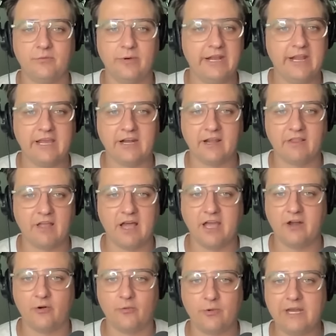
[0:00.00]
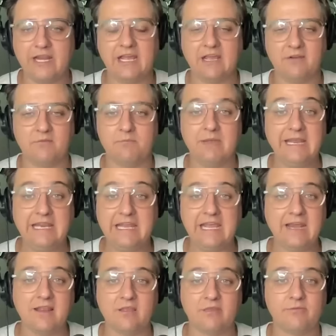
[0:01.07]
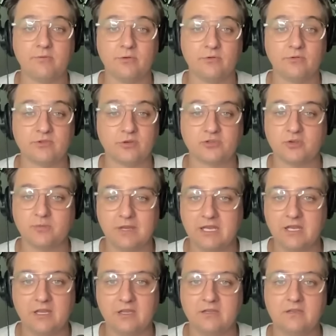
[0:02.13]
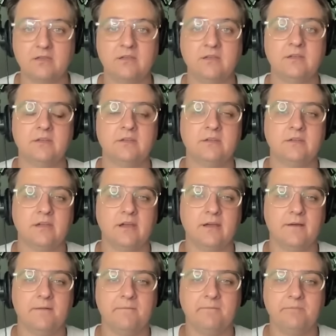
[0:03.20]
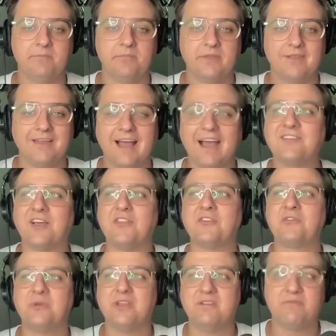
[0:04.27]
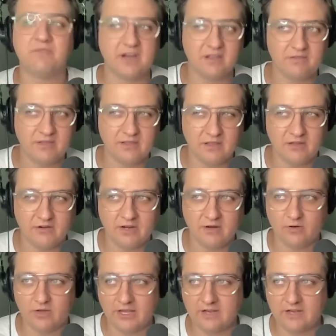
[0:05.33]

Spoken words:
reading it online or reading it mediated through social media. I saw this really funny thing the other day where